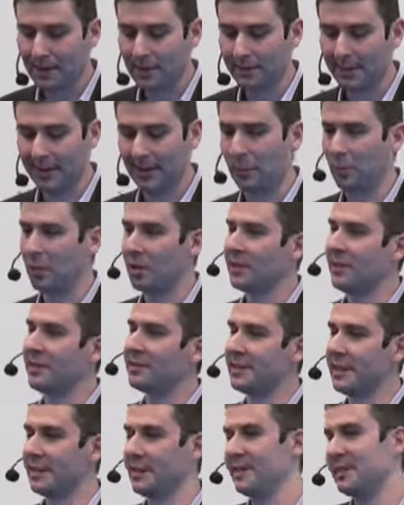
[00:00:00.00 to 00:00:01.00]
that'll work in
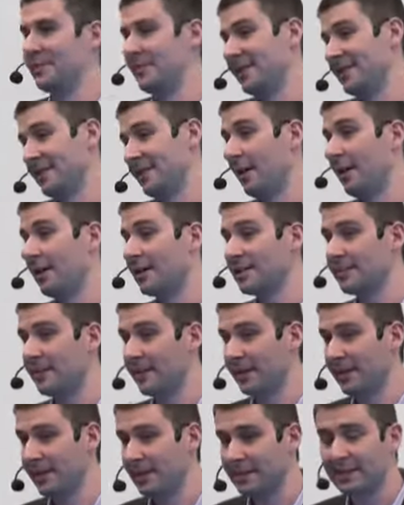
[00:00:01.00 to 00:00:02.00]
those areas based on our
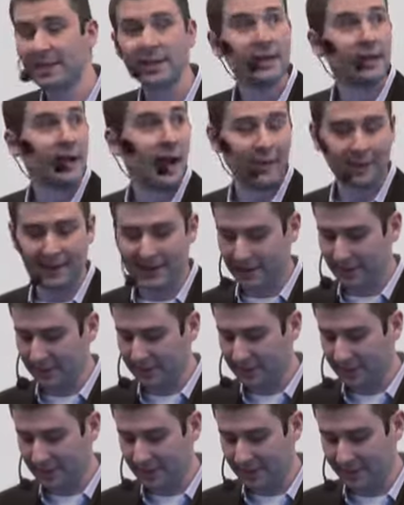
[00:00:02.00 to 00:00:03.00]
experience, I think you'll
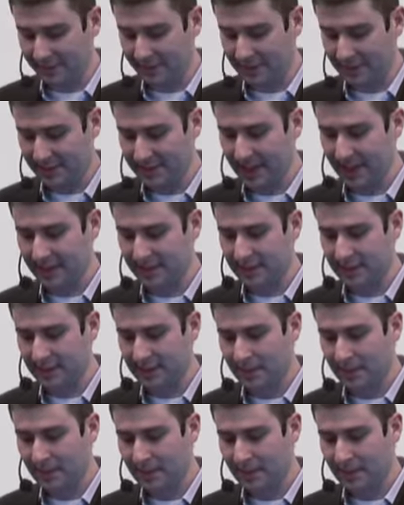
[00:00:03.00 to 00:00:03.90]
see some success.